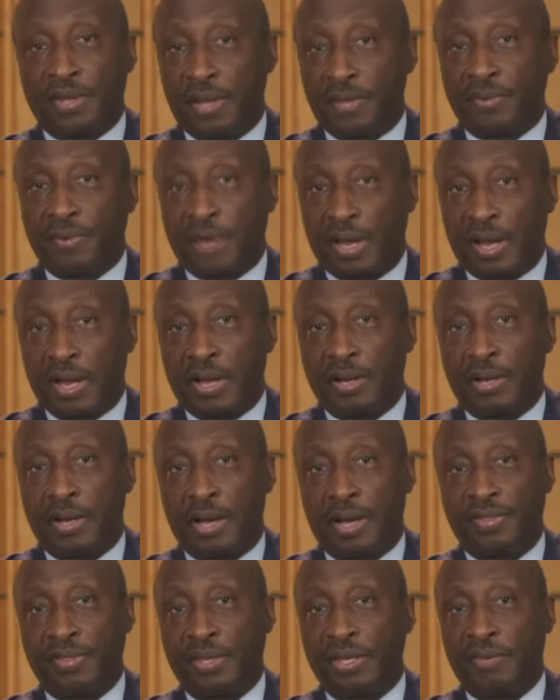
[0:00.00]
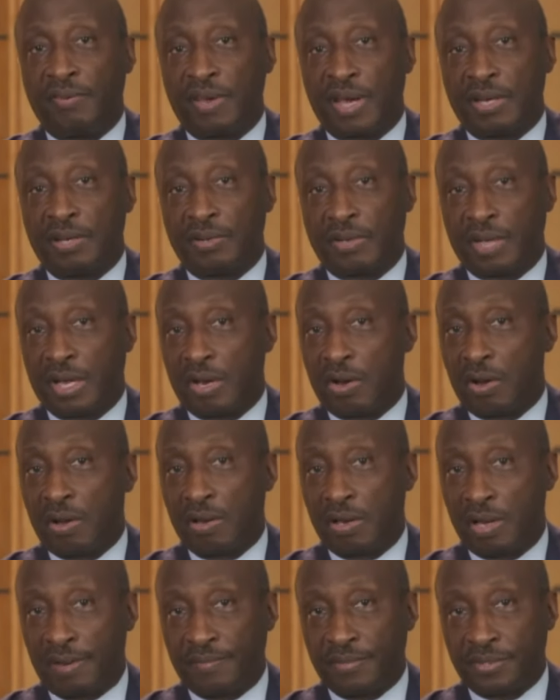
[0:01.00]
On the other hand, I think you've got to
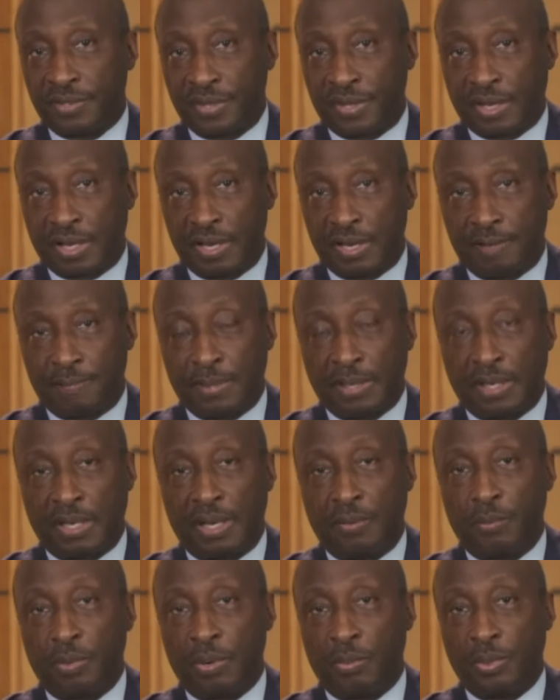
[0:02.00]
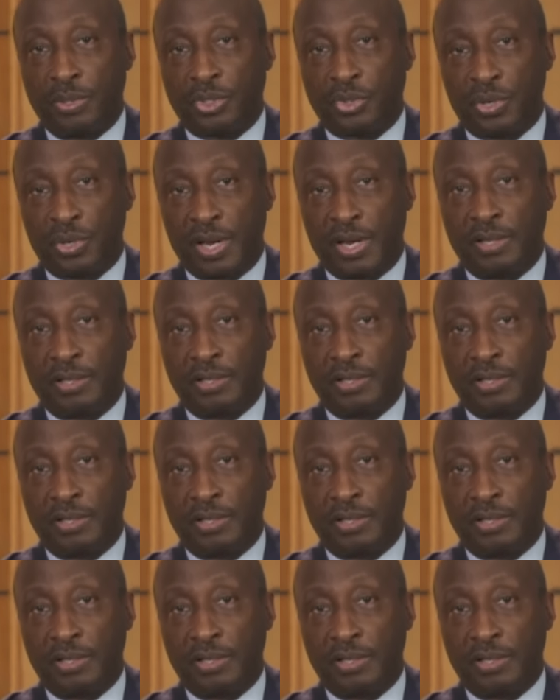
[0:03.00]
look at all levels of the company. And what we're